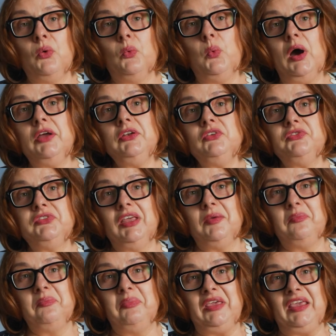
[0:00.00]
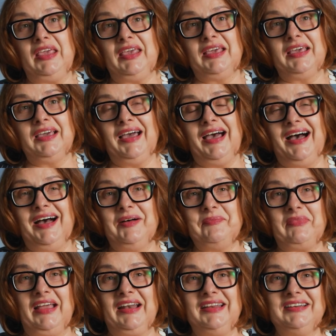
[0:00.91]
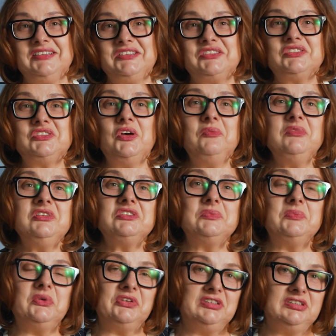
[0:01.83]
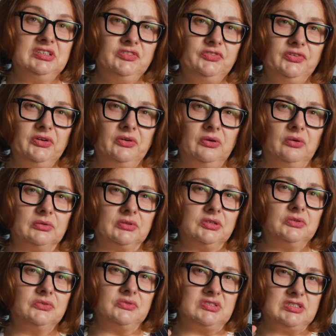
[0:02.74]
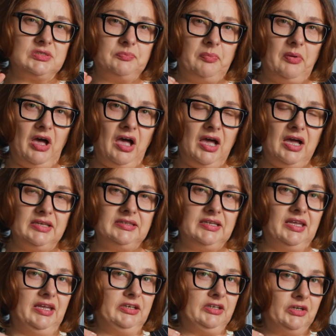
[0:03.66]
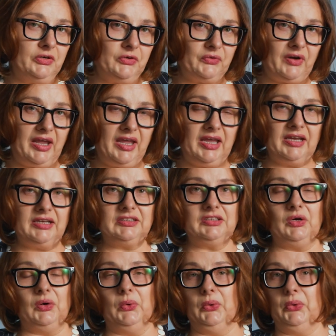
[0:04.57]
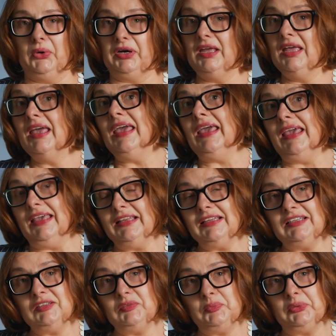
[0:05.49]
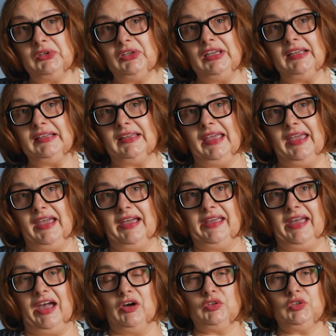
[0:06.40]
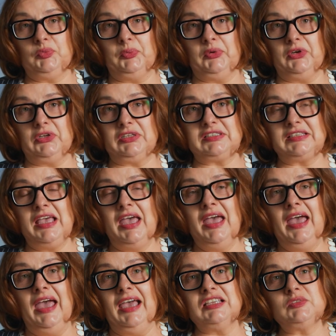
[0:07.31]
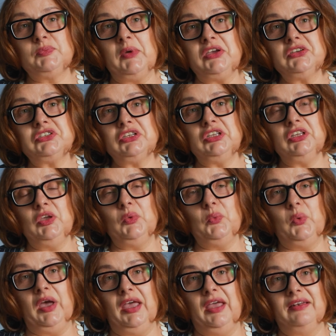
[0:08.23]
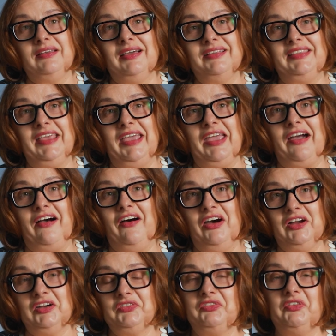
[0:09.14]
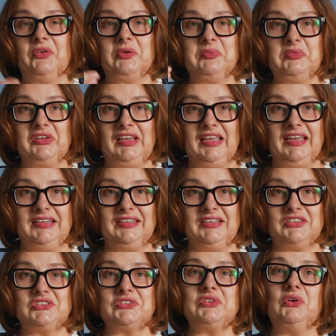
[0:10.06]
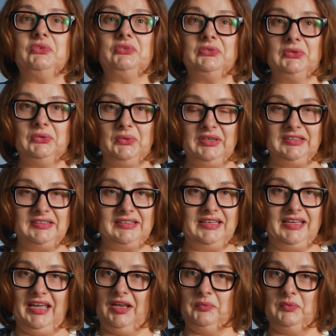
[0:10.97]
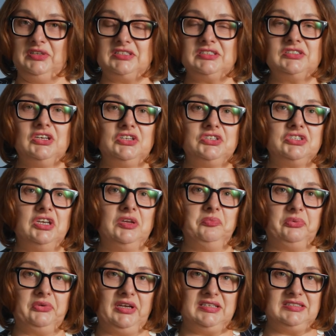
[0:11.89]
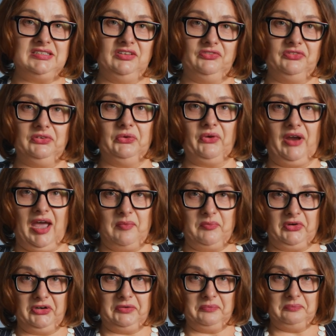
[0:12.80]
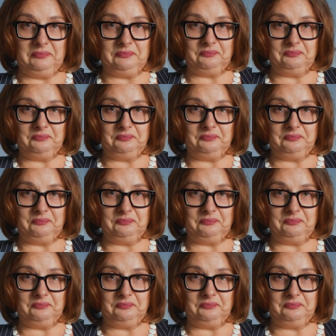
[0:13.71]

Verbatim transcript: one of them being um, that it is so much more difficult to spot incorrect or incomplete AI outputs, especially when they are formulated so fluently and with such impressive grammar.